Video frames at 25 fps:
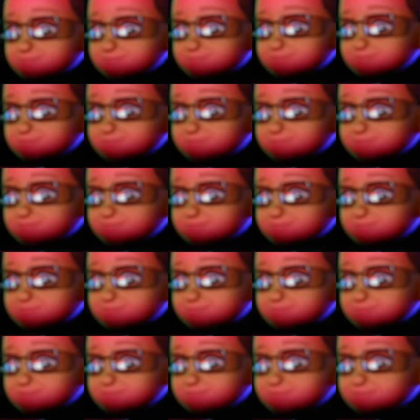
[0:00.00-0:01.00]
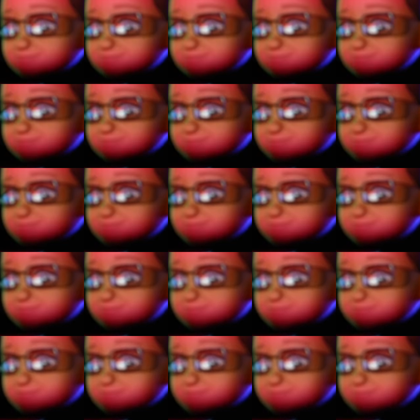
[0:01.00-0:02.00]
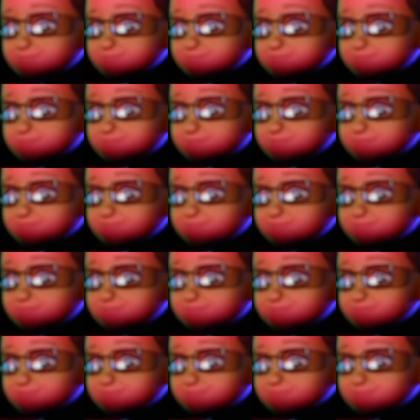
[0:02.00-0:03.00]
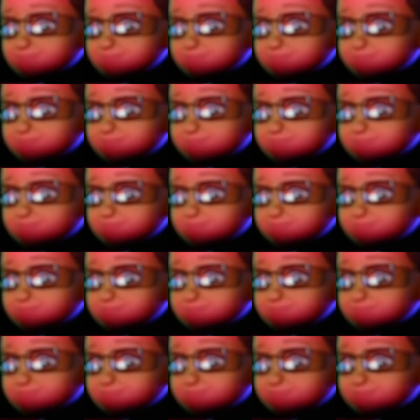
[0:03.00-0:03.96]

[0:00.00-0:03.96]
(silent)